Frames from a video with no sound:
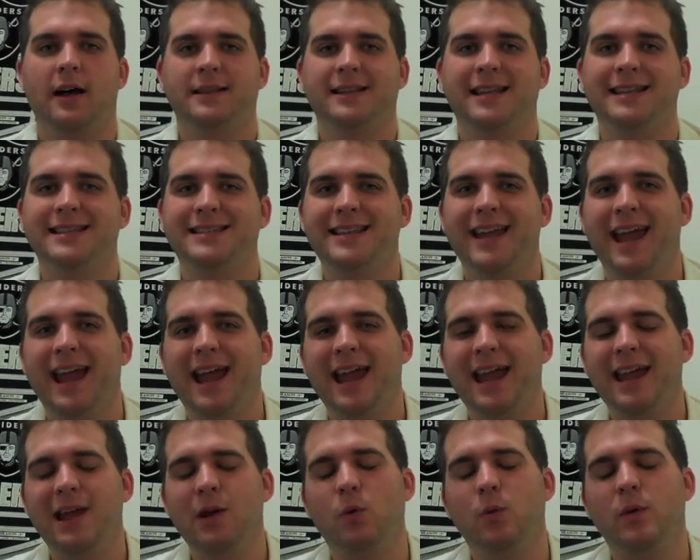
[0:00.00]

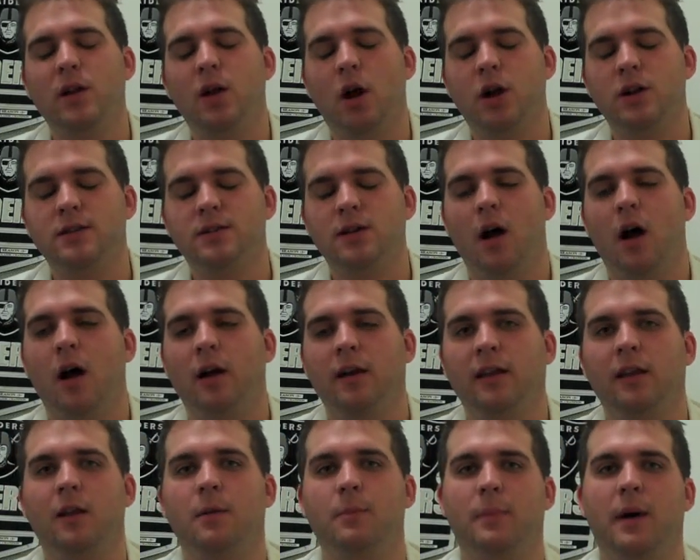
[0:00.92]
Today we are
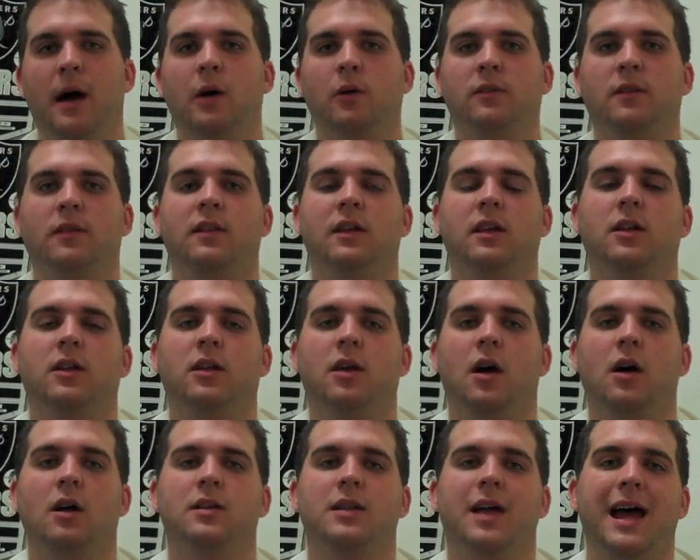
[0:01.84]
talking about the
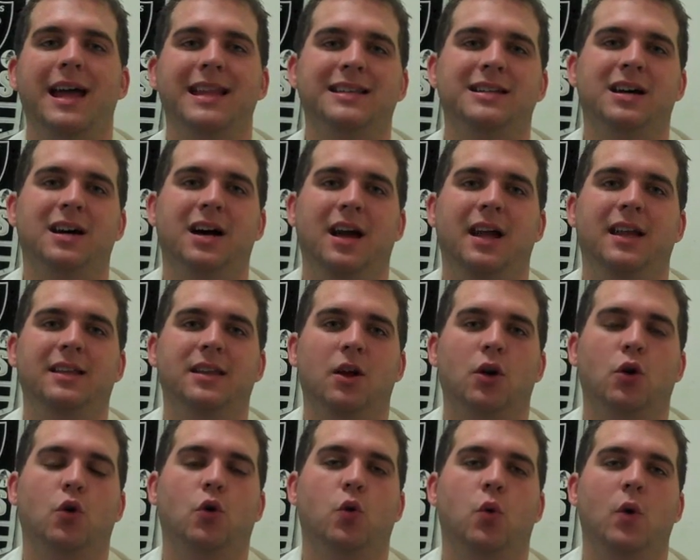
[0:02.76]
gun tight
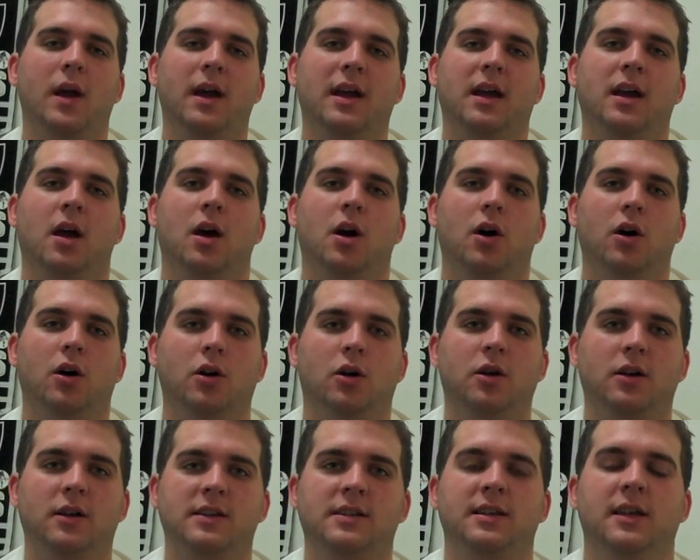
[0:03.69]
quick
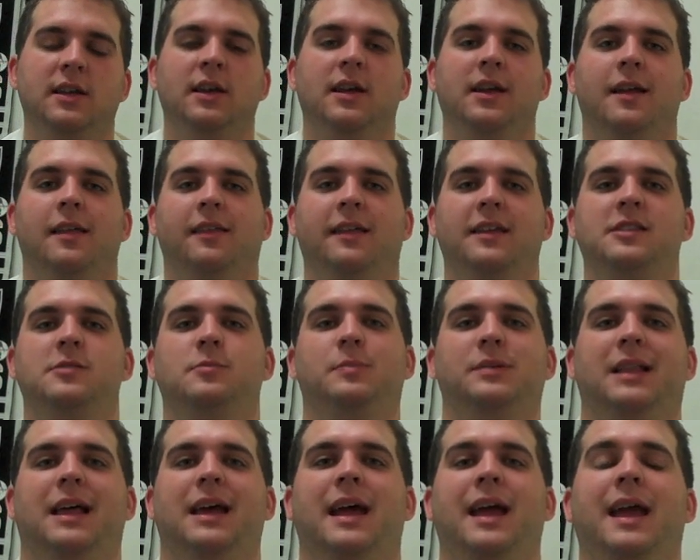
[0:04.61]
hooks. This
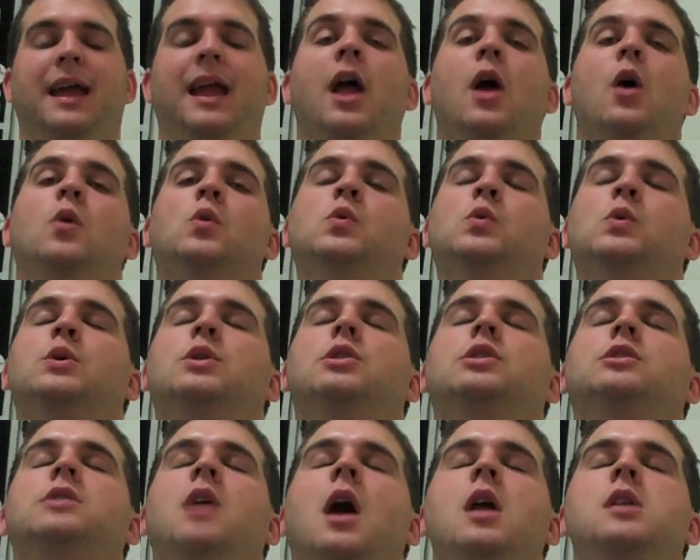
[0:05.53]
play
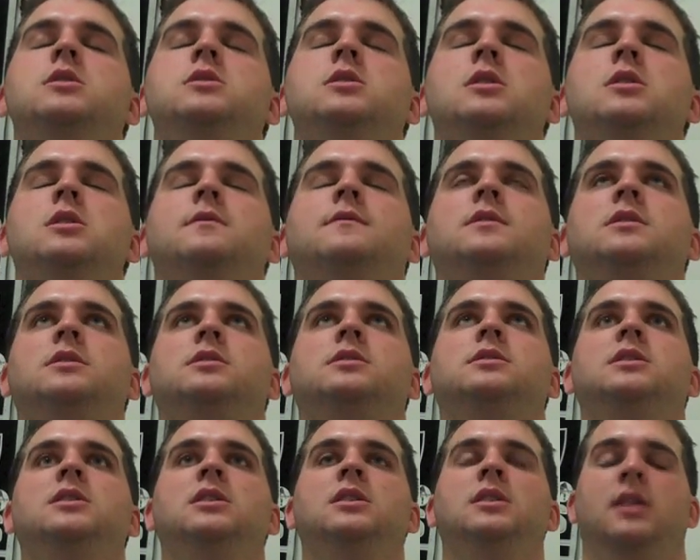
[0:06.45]
was
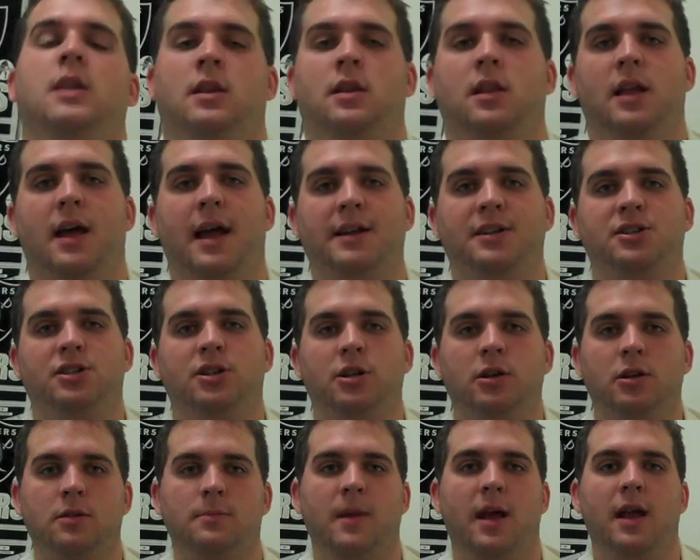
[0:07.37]
devastating last
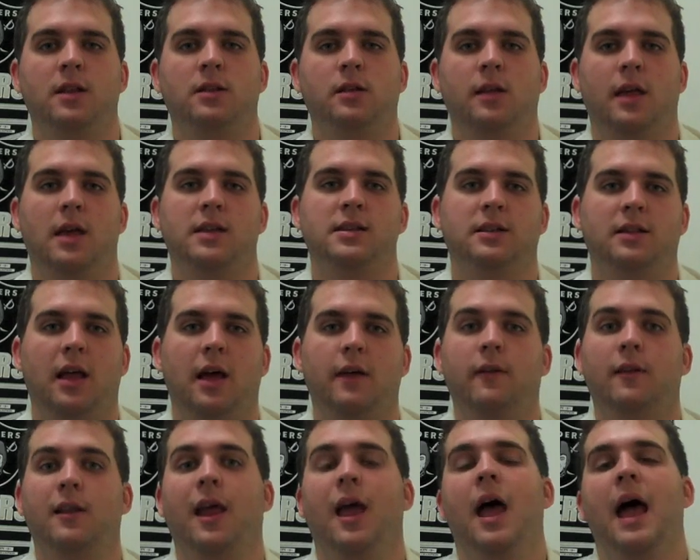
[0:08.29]
year in Madden
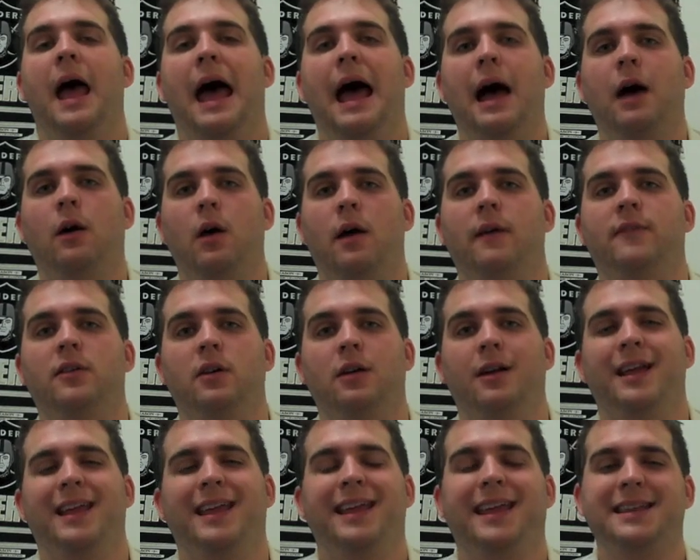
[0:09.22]
2011.
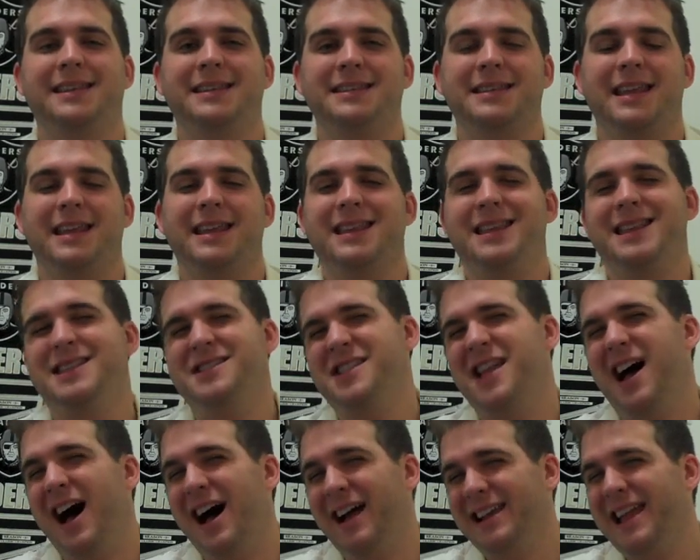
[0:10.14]
However, it's
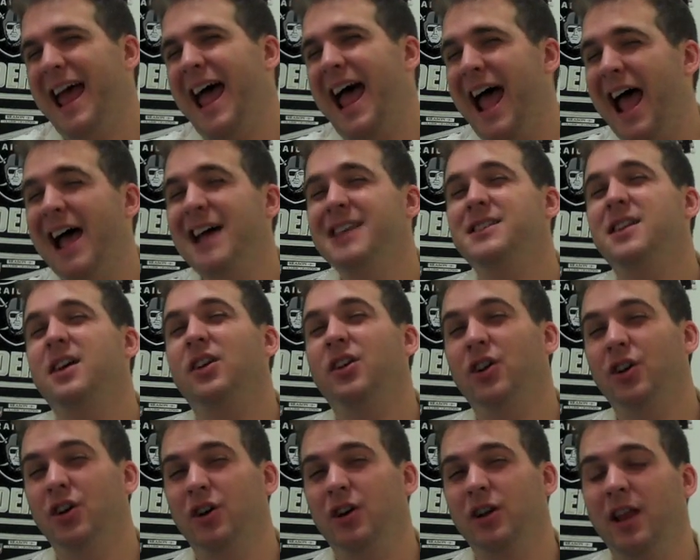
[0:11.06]
not as
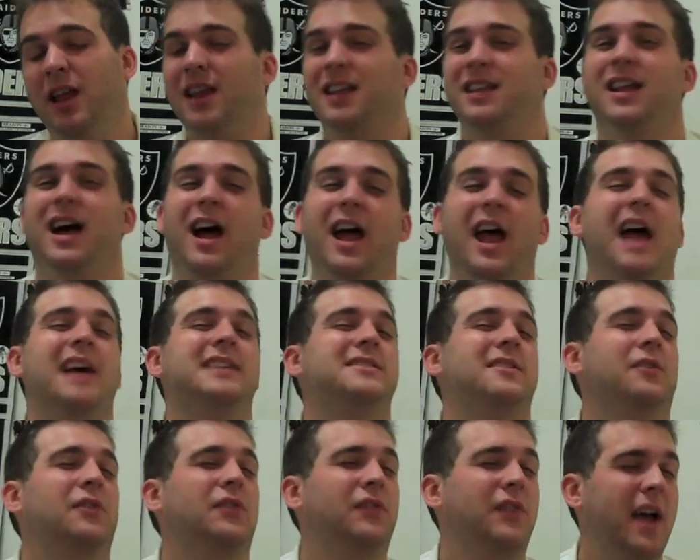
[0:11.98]
good, not as
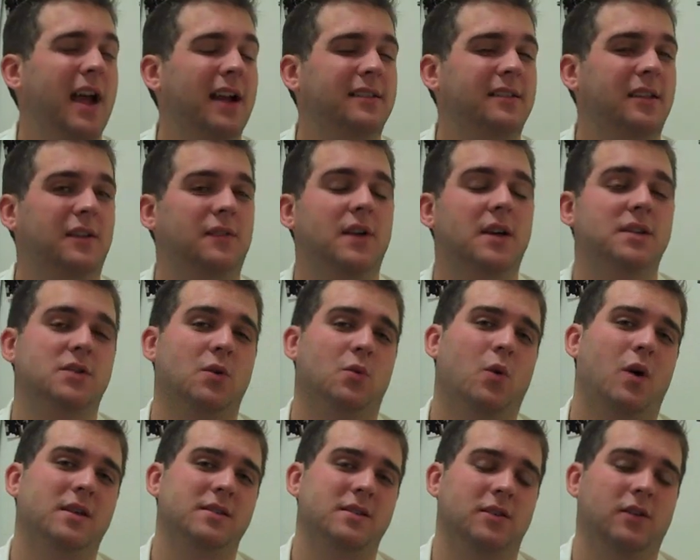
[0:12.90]
effective as it
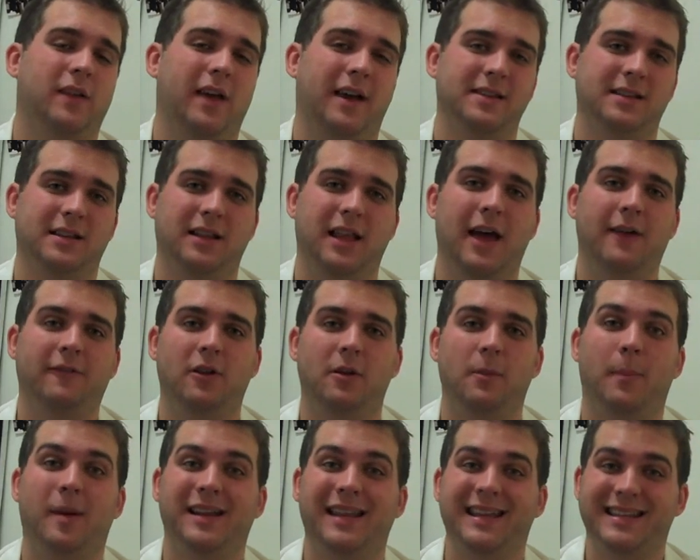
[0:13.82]
was in
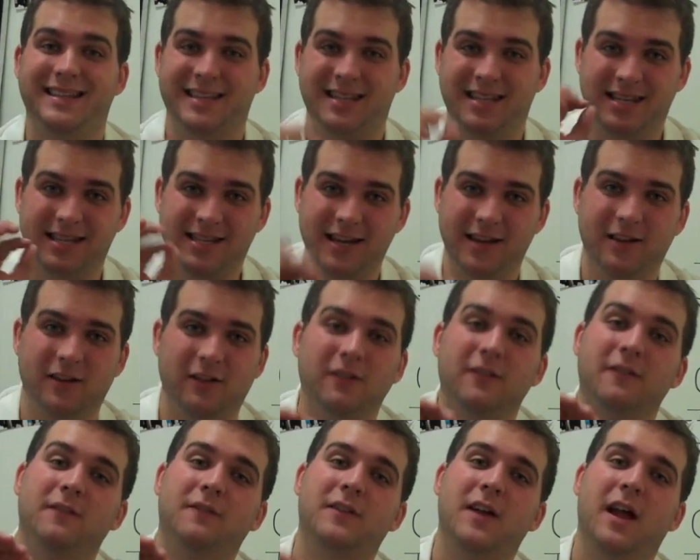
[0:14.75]
2011, but it's still
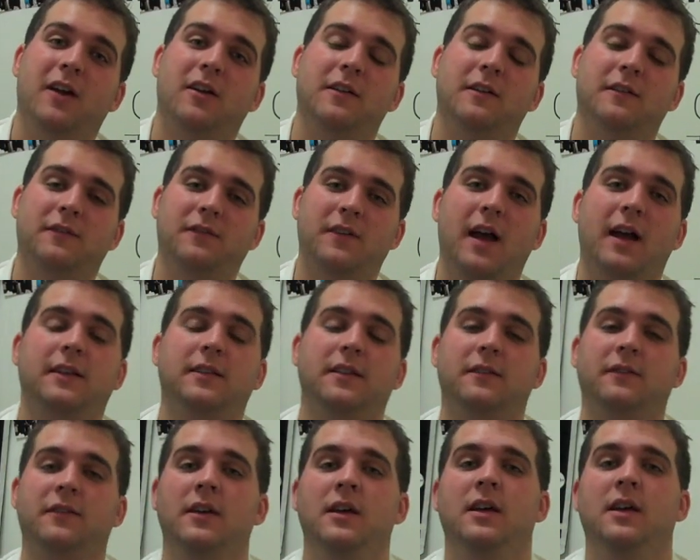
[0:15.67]
very
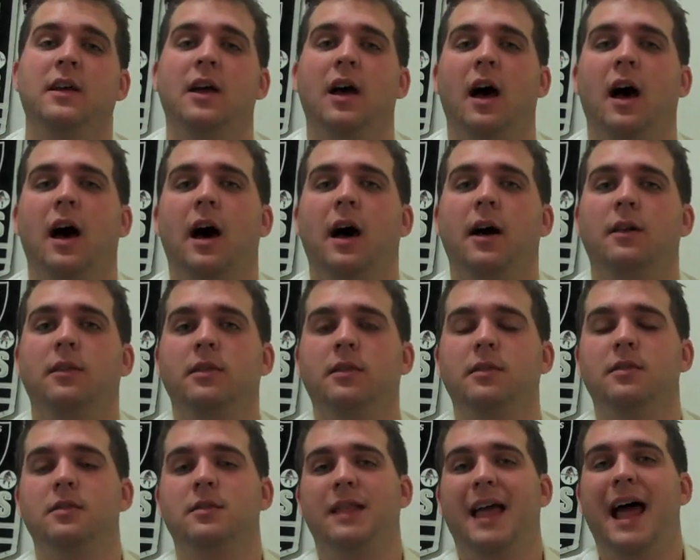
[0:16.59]
effective.
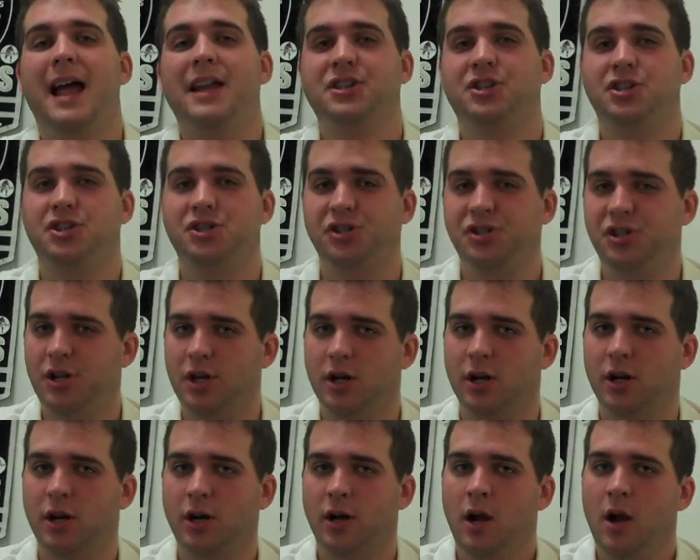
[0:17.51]
Last
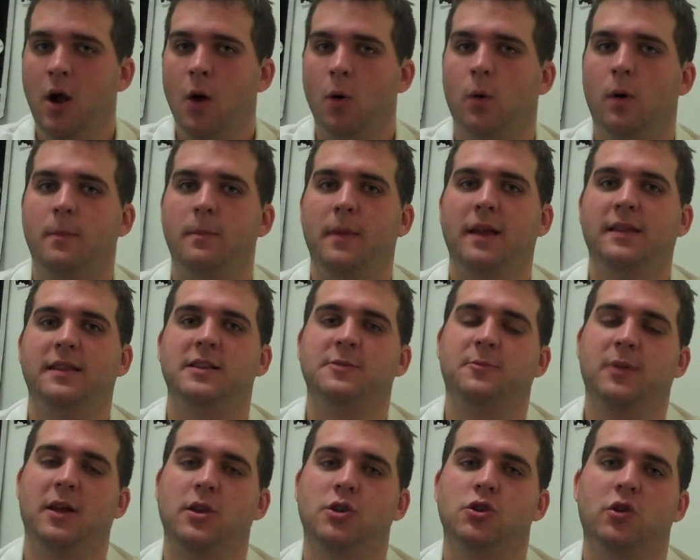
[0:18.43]
year, what made this
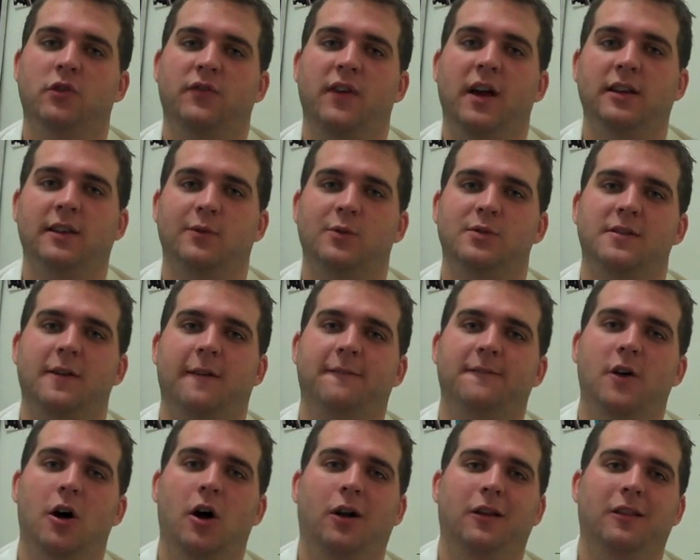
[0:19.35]
play so effective was the
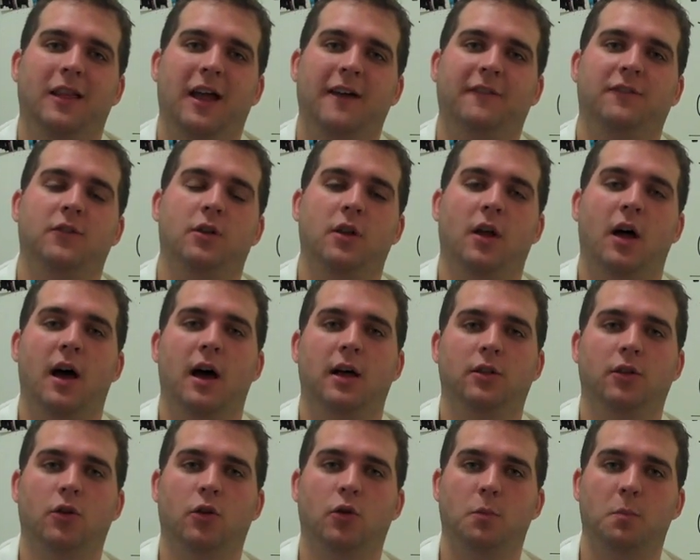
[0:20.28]
far left
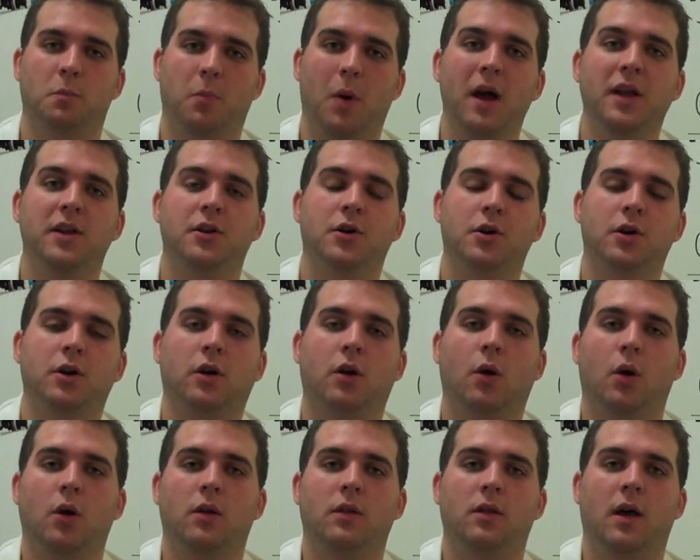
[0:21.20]
little button
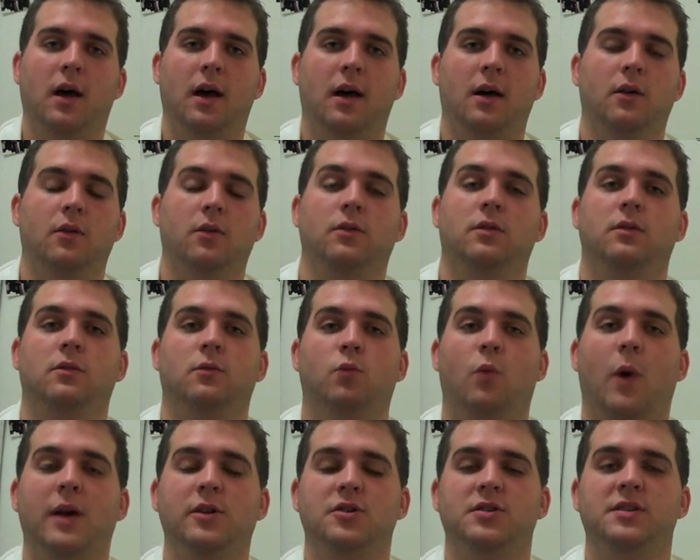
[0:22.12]
hook
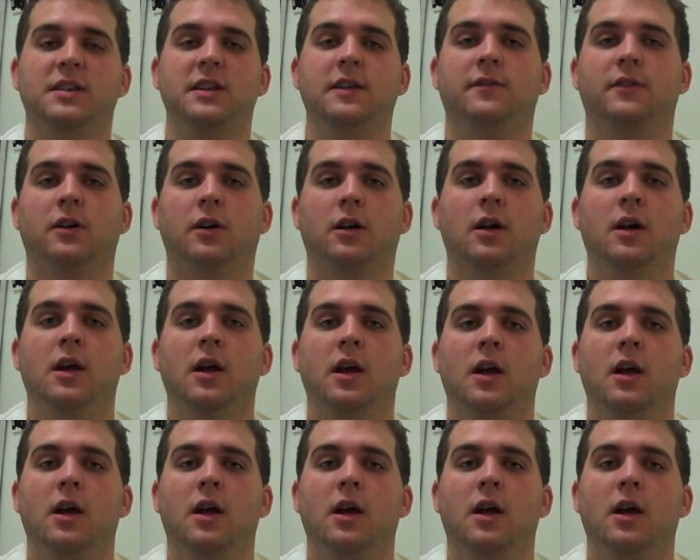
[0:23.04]
wide receiver,